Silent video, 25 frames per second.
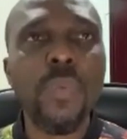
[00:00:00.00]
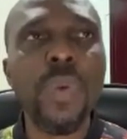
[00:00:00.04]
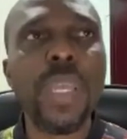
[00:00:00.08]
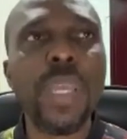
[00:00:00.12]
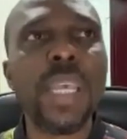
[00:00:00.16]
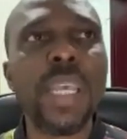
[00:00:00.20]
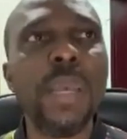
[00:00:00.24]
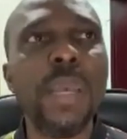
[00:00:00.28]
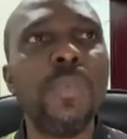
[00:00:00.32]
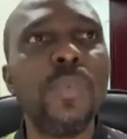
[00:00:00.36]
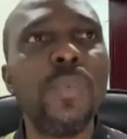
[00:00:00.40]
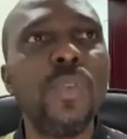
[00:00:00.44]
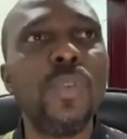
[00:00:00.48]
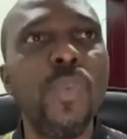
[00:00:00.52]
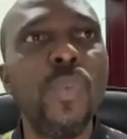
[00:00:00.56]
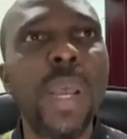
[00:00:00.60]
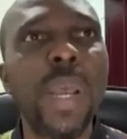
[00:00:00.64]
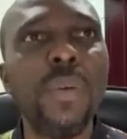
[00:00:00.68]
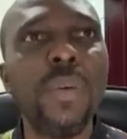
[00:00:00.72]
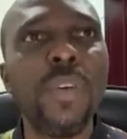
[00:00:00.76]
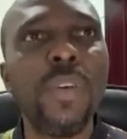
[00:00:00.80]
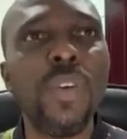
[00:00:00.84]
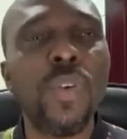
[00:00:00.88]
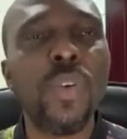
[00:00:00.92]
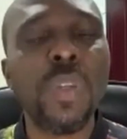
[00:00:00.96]
keep,
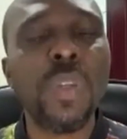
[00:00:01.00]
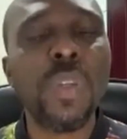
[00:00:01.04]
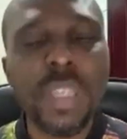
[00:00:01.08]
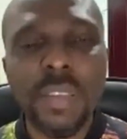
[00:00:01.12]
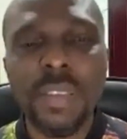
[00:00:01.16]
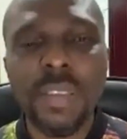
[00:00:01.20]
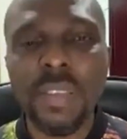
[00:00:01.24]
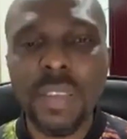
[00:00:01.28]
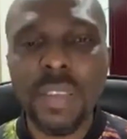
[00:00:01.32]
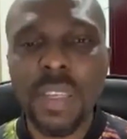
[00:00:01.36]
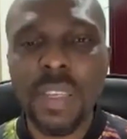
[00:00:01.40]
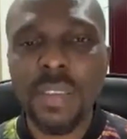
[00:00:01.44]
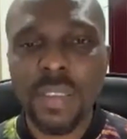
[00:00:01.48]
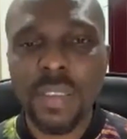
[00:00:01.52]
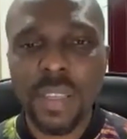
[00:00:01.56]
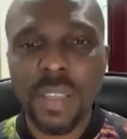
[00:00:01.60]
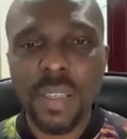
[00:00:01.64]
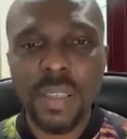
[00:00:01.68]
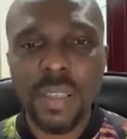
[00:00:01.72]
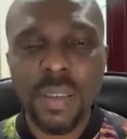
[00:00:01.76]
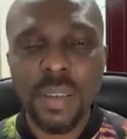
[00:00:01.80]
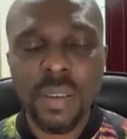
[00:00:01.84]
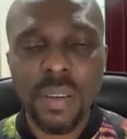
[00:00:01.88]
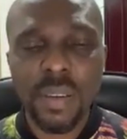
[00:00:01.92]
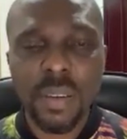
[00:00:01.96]
you know, this
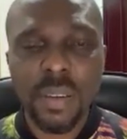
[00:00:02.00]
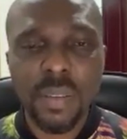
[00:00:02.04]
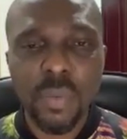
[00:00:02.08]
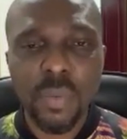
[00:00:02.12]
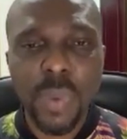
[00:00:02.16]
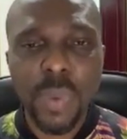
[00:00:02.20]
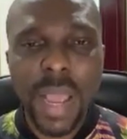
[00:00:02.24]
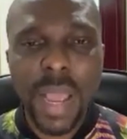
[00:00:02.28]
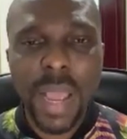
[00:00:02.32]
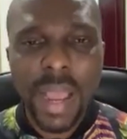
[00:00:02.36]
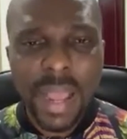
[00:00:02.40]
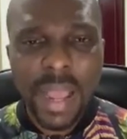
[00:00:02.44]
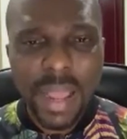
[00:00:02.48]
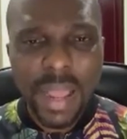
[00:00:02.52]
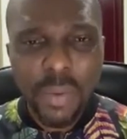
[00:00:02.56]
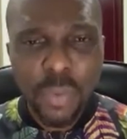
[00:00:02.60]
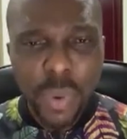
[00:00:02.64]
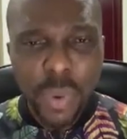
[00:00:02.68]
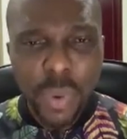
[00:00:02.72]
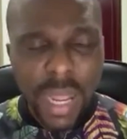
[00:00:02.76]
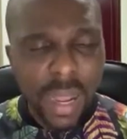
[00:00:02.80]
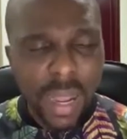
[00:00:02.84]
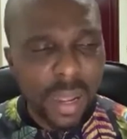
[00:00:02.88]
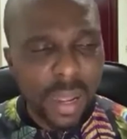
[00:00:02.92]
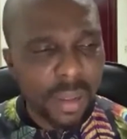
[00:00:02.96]
season, we're
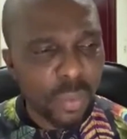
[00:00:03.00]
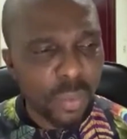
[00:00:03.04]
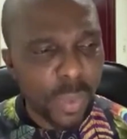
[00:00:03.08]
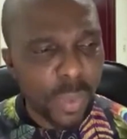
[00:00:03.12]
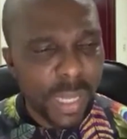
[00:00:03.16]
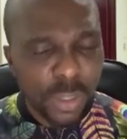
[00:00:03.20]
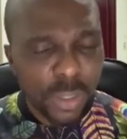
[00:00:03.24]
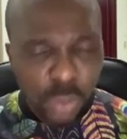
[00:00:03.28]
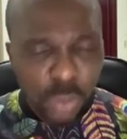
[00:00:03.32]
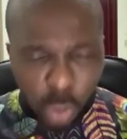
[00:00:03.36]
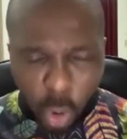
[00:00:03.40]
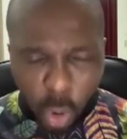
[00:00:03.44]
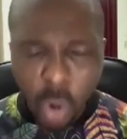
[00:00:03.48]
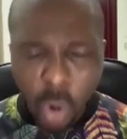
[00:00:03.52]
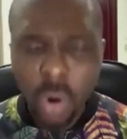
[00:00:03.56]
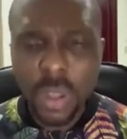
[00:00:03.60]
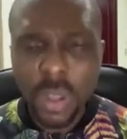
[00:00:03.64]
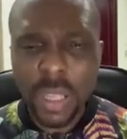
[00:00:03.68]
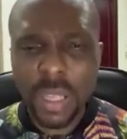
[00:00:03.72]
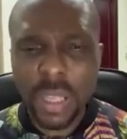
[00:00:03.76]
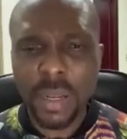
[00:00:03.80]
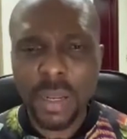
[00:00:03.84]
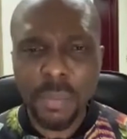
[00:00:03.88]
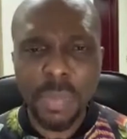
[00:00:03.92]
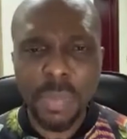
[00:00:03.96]

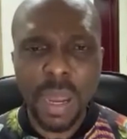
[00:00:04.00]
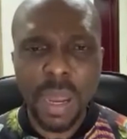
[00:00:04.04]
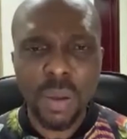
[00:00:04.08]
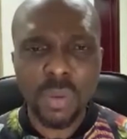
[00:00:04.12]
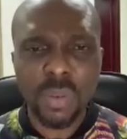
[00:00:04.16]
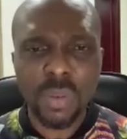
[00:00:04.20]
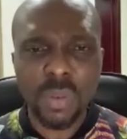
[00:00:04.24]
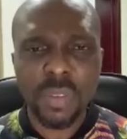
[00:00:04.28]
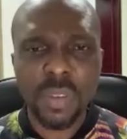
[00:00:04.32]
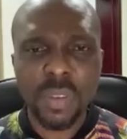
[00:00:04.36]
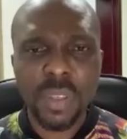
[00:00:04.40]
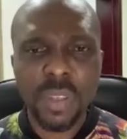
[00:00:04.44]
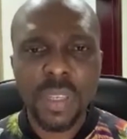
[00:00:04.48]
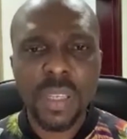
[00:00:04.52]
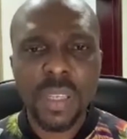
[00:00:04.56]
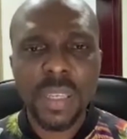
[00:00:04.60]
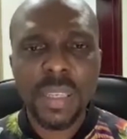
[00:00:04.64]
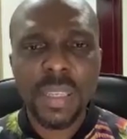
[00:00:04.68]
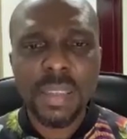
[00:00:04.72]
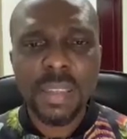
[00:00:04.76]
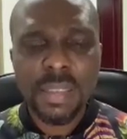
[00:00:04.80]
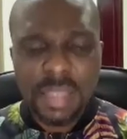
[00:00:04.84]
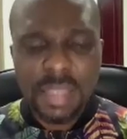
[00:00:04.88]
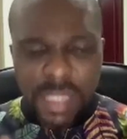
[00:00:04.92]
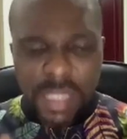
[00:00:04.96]
talking about
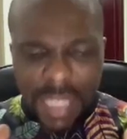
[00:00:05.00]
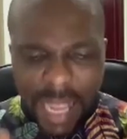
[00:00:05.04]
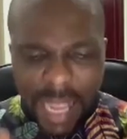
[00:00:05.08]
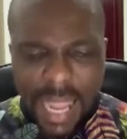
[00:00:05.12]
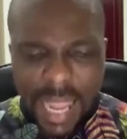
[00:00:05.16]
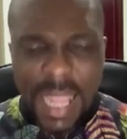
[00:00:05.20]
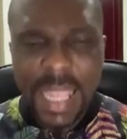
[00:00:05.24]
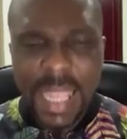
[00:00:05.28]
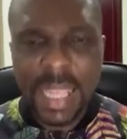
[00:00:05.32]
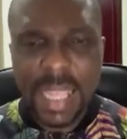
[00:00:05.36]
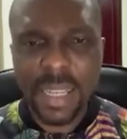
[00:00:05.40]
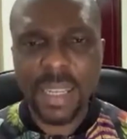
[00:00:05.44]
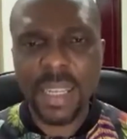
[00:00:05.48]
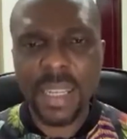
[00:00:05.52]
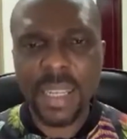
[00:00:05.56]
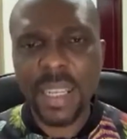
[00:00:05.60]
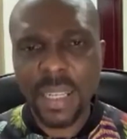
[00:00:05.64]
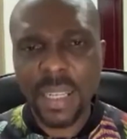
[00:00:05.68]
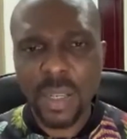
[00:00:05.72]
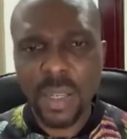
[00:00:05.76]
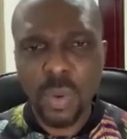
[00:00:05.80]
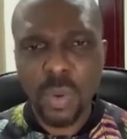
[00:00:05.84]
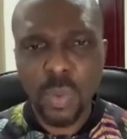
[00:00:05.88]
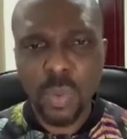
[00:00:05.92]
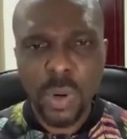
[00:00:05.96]
staying
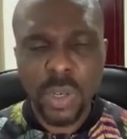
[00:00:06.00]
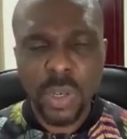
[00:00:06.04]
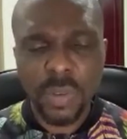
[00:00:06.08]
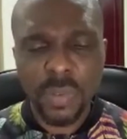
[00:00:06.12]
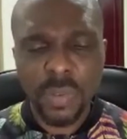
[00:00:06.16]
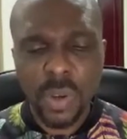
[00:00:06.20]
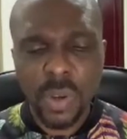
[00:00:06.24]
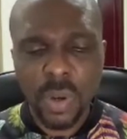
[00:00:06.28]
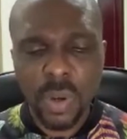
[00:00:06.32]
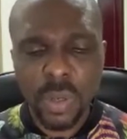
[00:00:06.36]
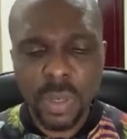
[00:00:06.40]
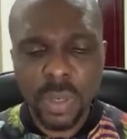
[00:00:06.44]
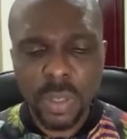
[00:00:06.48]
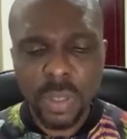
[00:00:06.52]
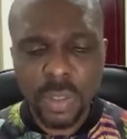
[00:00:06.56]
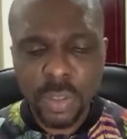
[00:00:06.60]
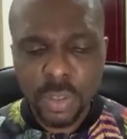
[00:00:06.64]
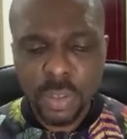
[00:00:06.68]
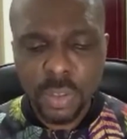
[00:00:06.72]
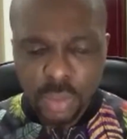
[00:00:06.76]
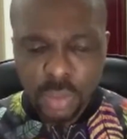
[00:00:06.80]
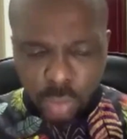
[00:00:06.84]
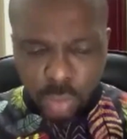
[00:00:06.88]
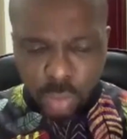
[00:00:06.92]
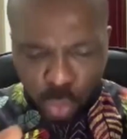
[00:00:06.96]
in the Word of God,
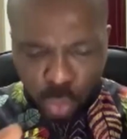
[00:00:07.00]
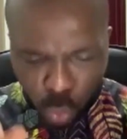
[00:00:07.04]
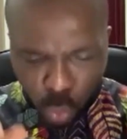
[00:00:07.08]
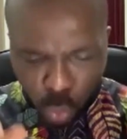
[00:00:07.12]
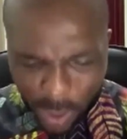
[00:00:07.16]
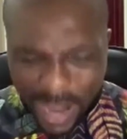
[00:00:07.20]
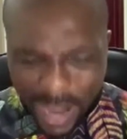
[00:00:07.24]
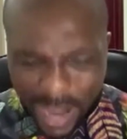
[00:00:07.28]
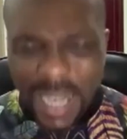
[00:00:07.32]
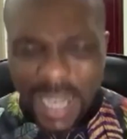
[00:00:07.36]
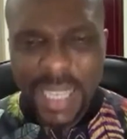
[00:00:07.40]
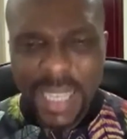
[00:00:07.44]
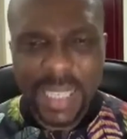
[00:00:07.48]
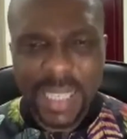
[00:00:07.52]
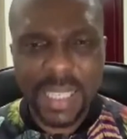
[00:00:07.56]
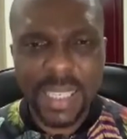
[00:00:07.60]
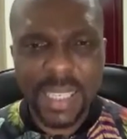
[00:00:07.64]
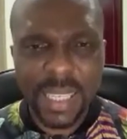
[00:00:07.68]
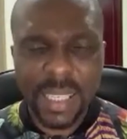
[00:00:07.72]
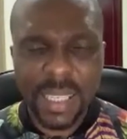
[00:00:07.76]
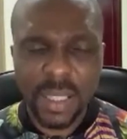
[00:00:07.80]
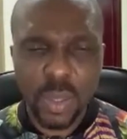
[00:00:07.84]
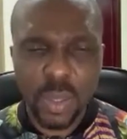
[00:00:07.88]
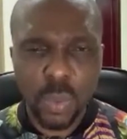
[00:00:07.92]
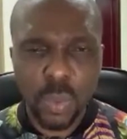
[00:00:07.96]
dwelling
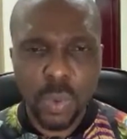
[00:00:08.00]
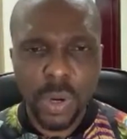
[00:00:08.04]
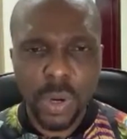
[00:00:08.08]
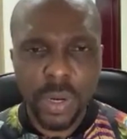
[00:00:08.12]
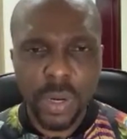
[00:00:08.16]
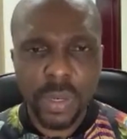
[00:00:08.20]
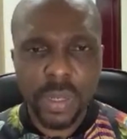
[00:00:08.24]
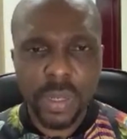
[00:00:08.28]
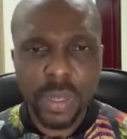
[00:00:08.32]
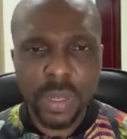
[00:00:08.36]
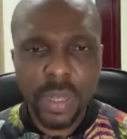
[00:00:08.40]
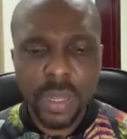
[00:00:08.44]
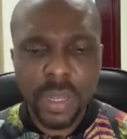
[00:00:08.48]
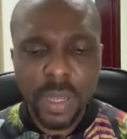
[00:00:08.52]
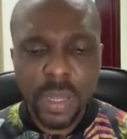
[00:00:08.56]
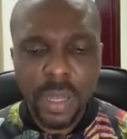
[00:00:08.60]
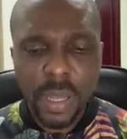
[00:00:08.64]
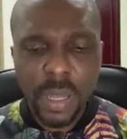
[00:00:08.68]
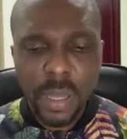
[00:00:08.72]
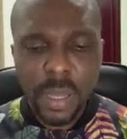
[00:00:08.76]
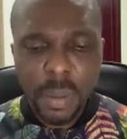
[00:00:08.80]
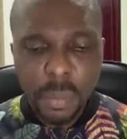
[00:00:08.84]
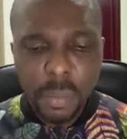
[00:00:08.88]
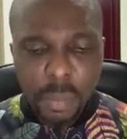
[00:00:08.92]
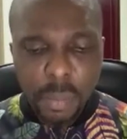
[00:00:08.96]
in the Word,
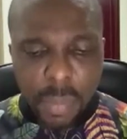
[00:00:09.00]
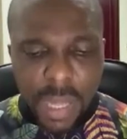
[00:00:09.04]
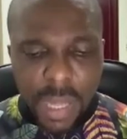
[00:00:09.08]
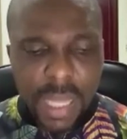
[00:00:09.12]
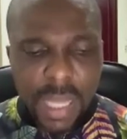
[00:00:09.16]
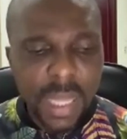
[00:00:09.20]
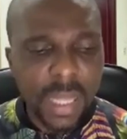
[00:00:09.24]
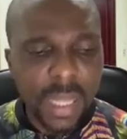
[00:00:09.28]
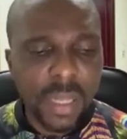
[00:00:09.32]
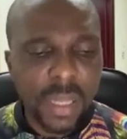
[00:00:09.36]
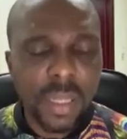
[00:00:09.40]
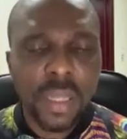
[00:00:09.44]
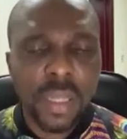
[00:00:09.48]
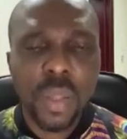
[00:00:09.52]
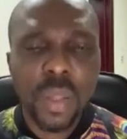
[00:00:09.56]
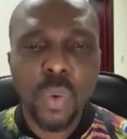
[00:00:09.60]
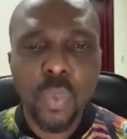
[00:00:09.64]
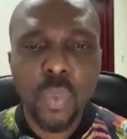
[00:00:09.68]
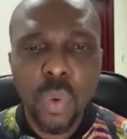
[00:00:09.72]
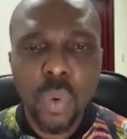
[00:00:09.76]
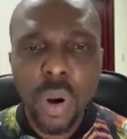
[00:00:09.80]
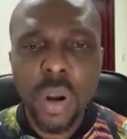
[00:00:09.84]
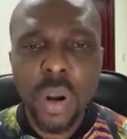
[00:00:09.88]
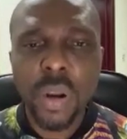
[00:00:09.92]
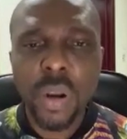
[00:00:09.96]
making the
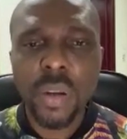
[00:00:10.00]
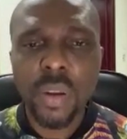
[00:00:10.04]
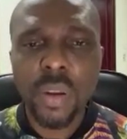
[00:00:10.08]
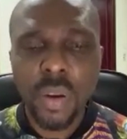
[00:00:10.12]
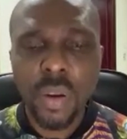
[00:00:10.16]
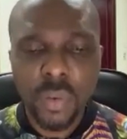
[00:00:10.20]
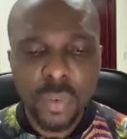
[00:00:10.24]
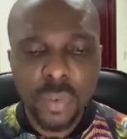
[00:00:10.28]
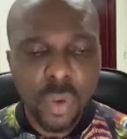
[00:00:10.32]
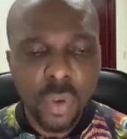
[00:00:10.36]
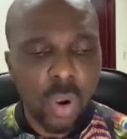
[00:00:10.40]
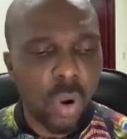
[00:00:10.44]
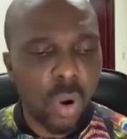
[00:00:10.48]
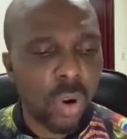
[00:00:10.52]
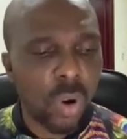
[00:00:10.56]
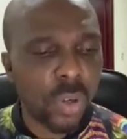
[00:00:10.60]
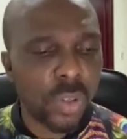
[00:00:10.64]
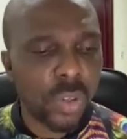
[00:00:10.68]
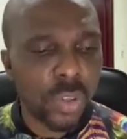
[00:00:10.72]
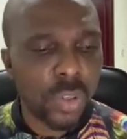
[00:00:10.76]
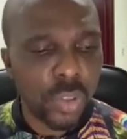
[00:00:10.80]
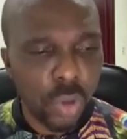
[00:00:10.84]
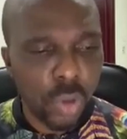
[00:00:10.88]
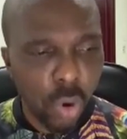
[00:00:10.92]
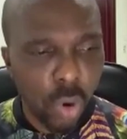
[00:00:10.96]
Word of
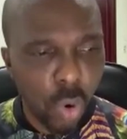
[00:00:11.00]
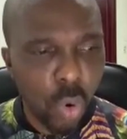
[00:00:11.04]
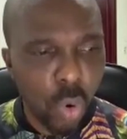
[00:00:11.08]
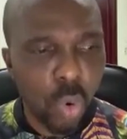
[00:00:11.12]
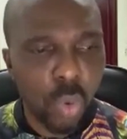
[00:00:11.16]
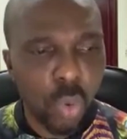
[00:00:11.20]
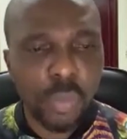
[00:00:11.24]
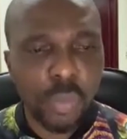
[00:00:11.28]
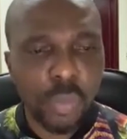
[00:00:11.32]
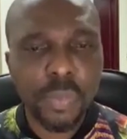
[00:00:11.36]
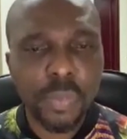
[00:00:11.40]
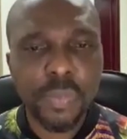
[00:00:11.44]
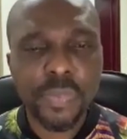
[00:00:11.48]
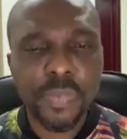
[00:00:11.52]
God your home,